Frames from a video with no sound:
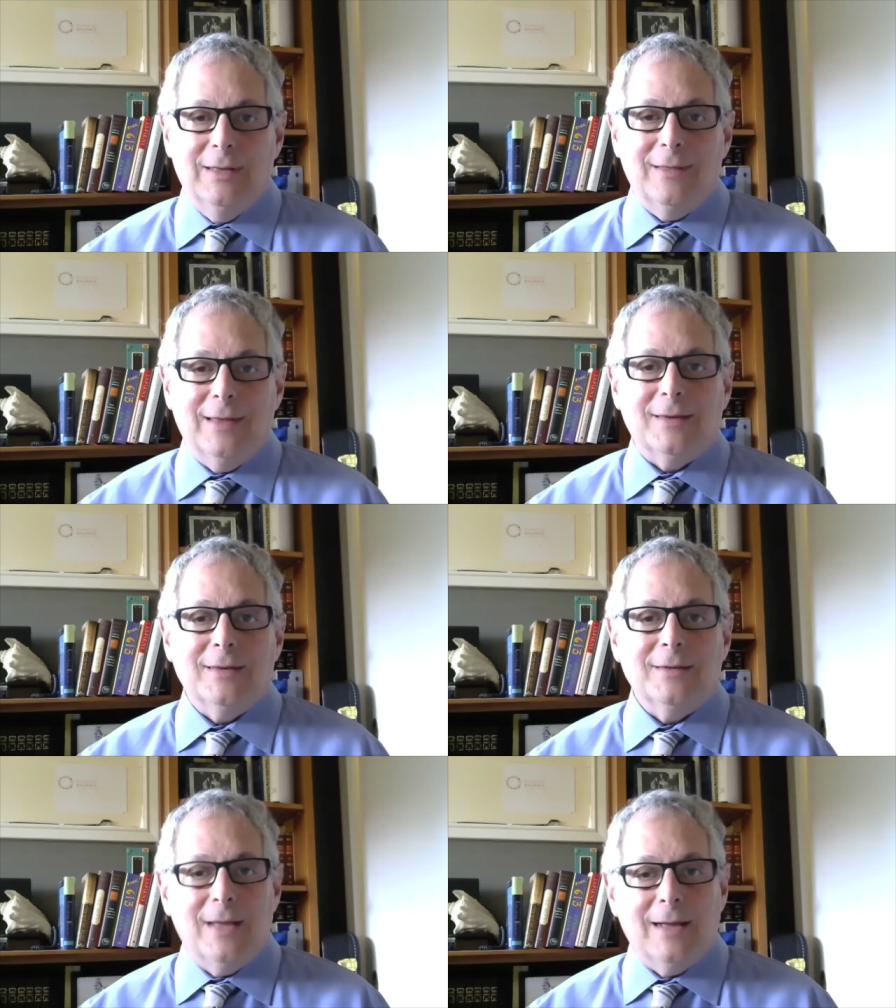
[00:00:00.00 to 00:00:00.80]
that
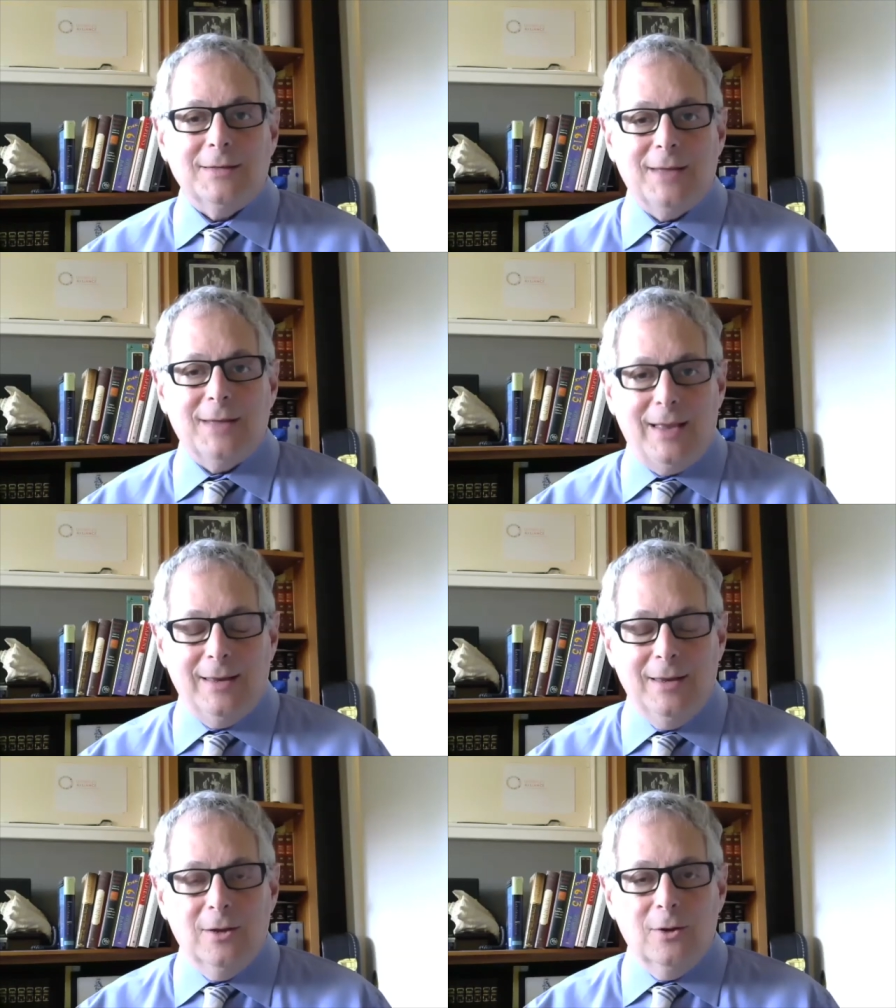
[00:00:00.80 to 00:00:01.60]
does not
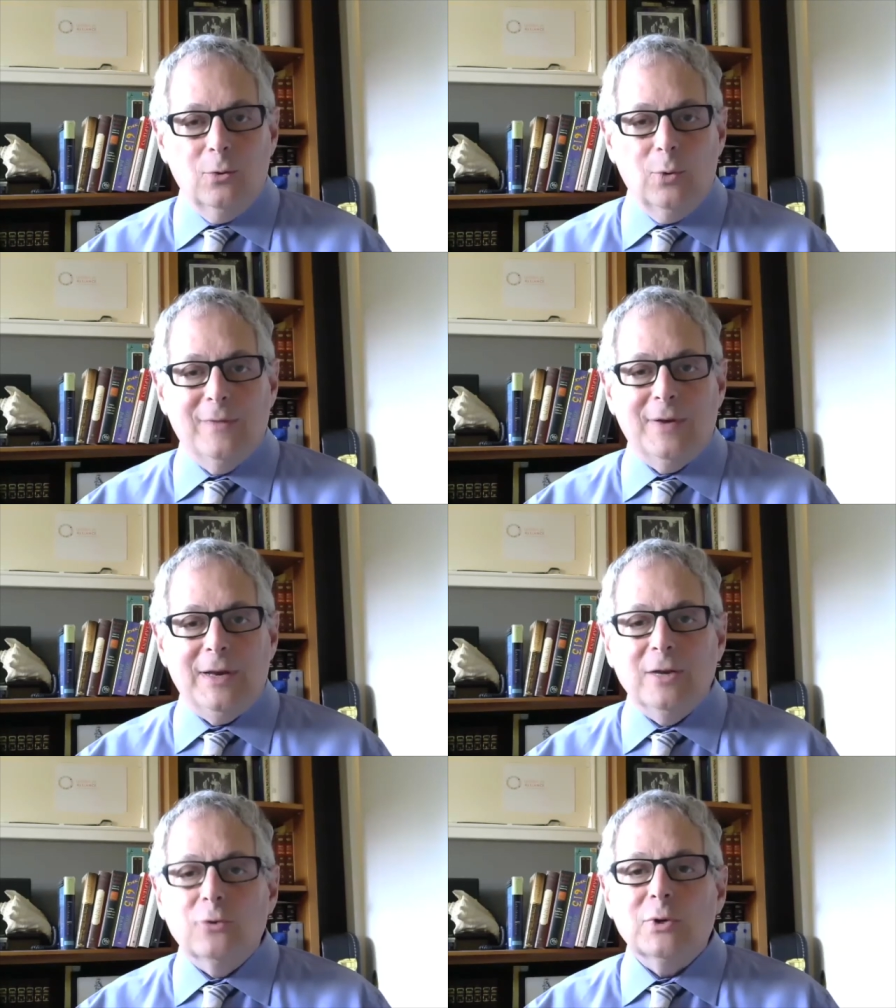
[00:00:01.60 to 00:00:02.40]
say, we have an
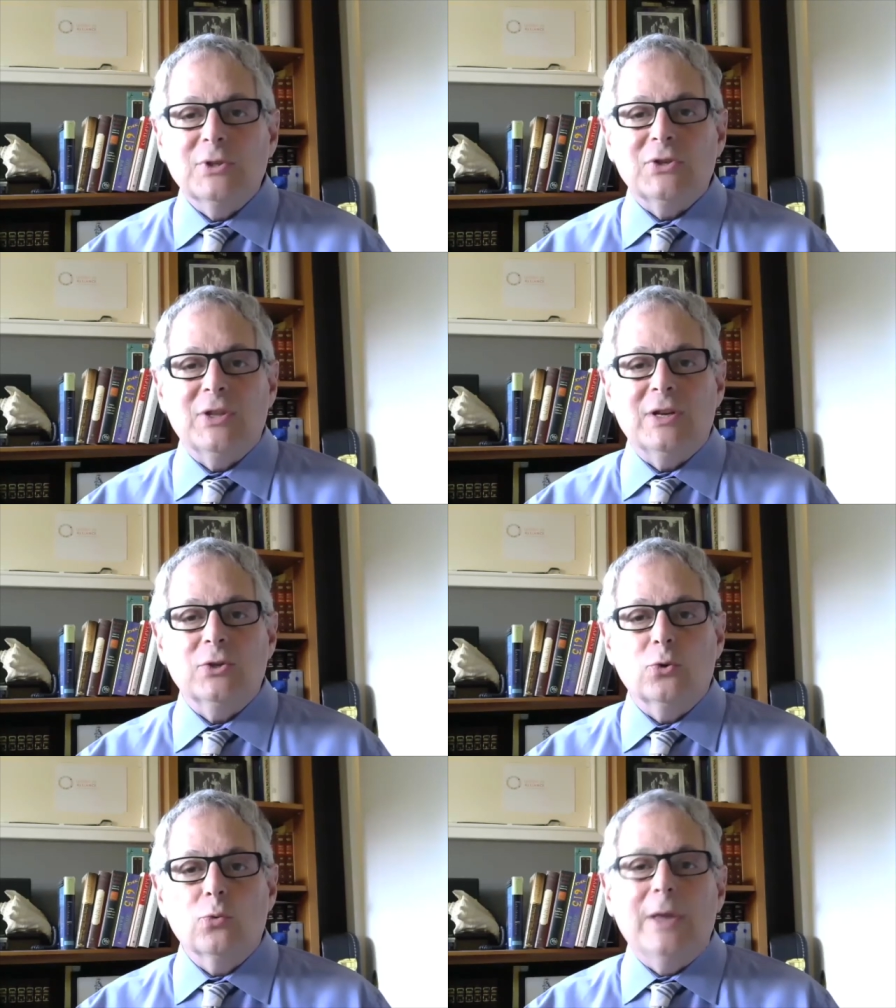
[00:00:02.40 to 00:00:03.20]
interest that is
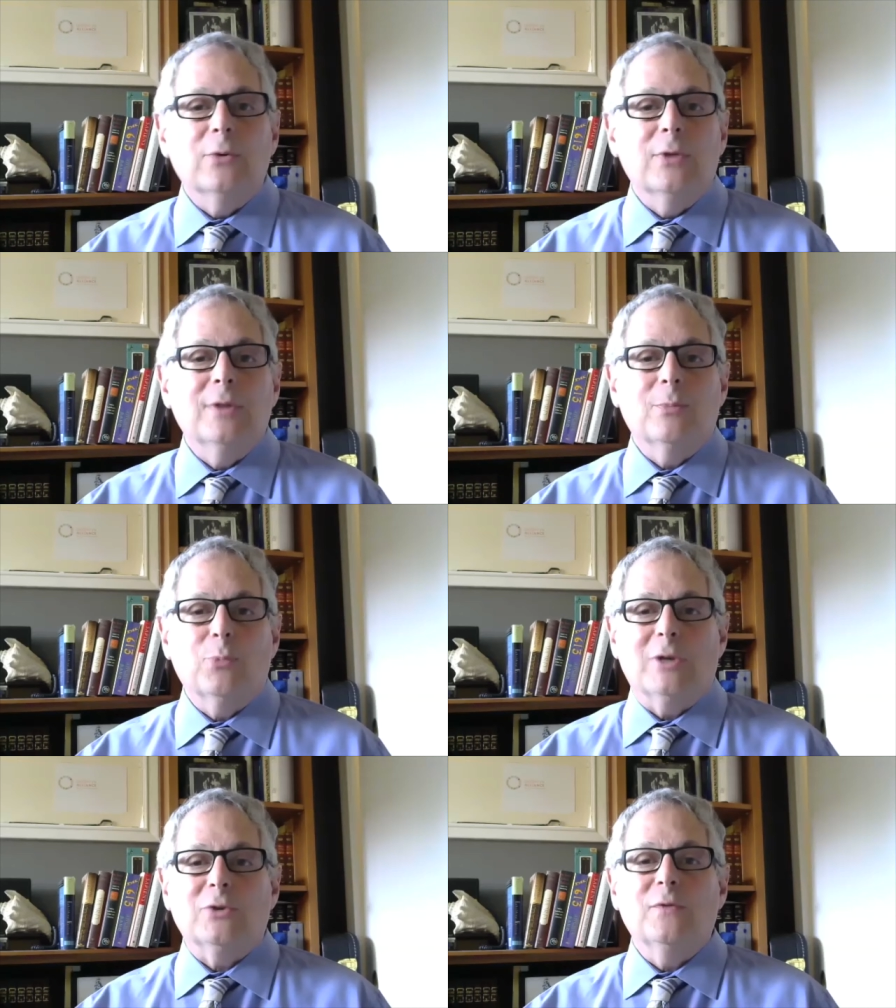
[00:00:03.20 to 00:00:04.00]
greater than the
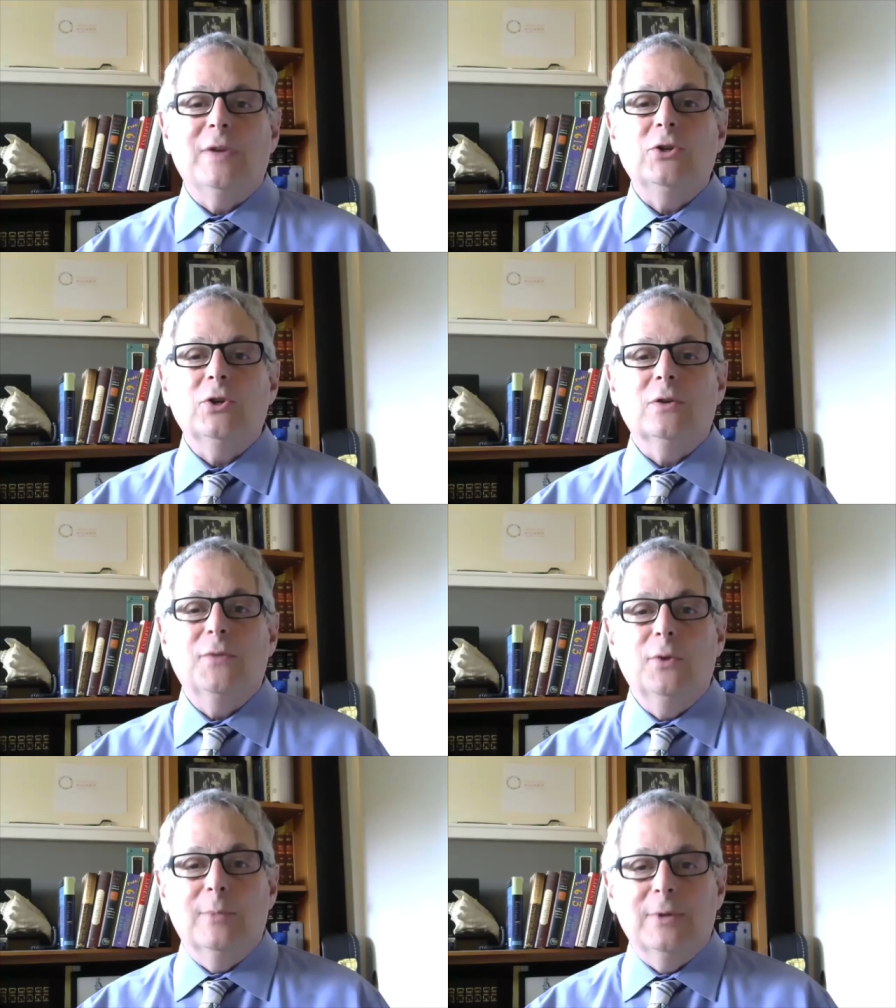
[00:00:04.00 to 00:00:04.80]
preservation of
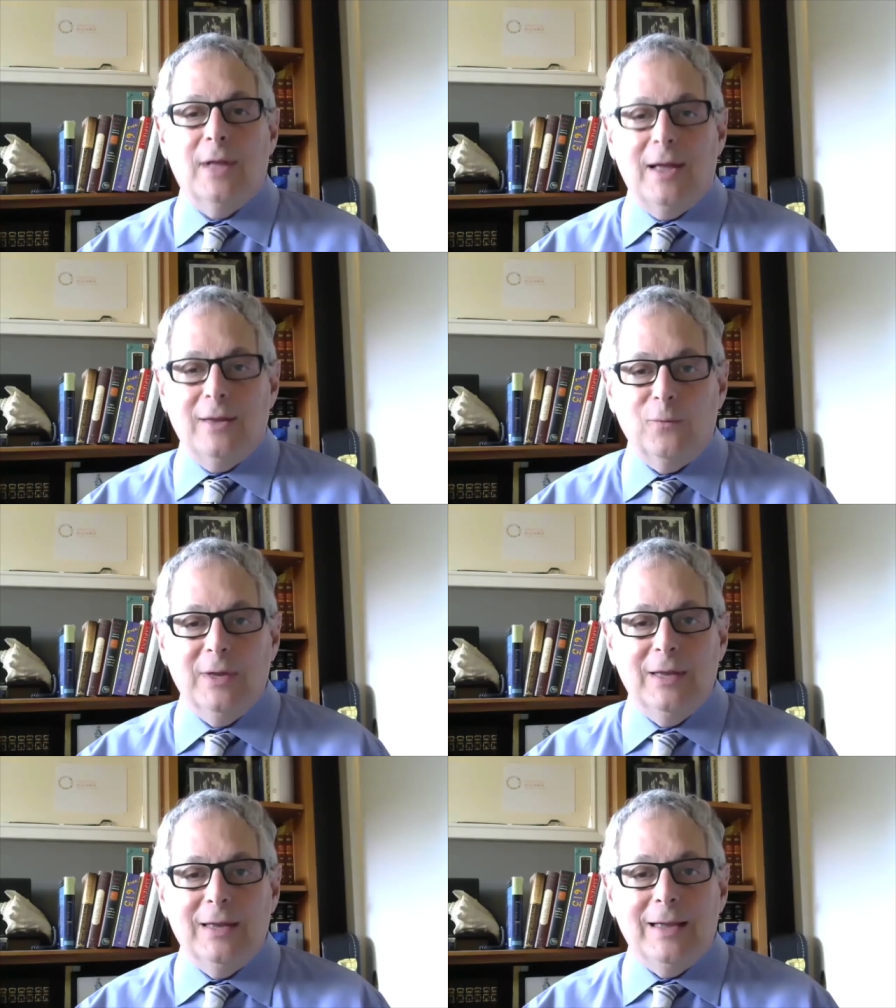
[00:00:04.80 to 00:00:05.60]
human life,
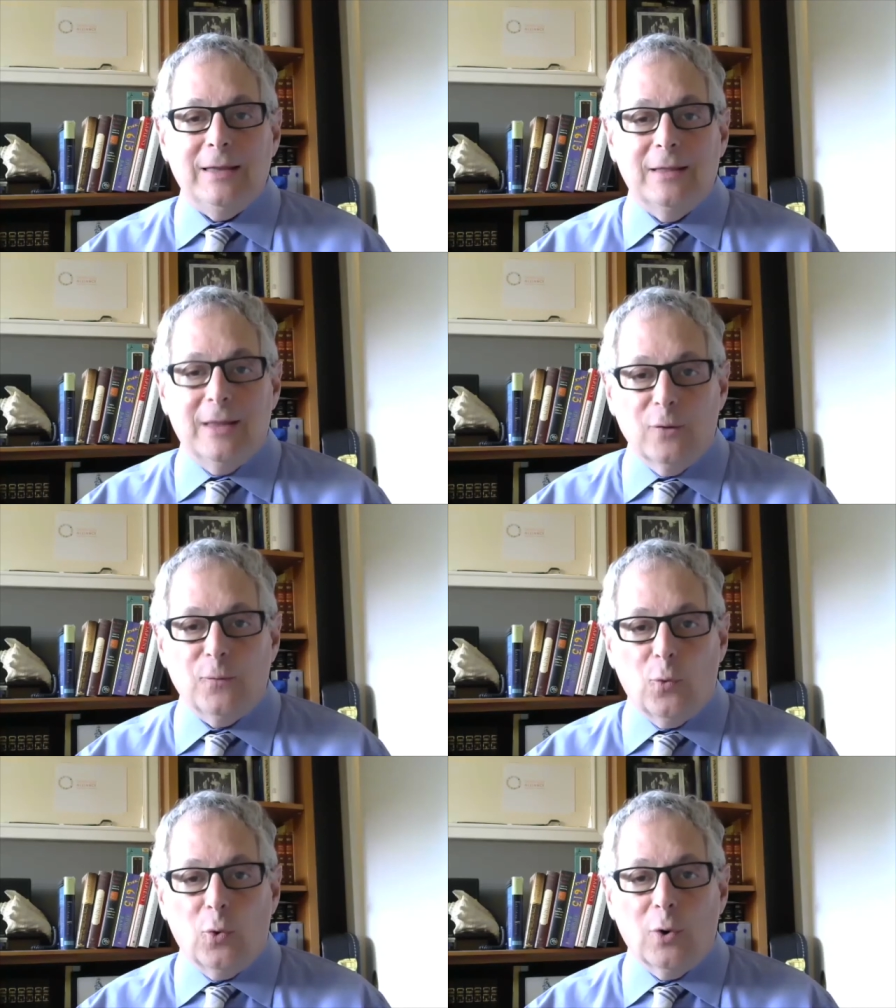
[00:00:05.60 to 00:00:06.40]
and
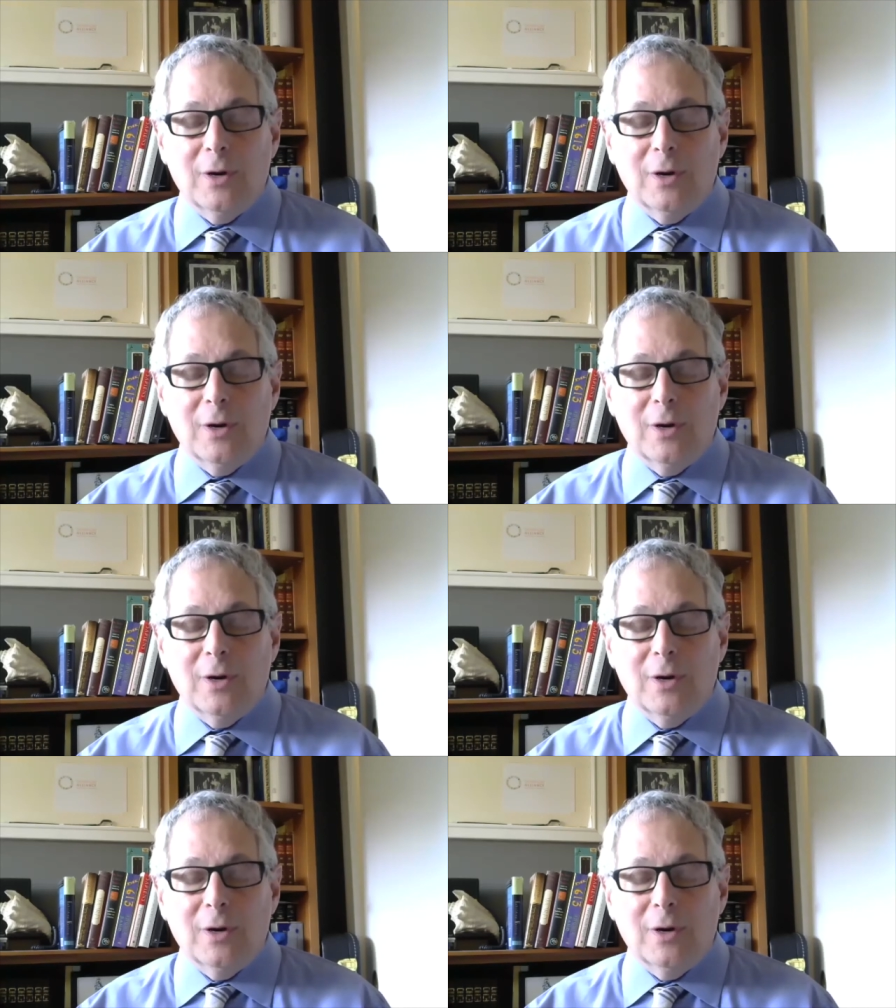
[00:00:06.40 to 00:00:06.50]
therefore,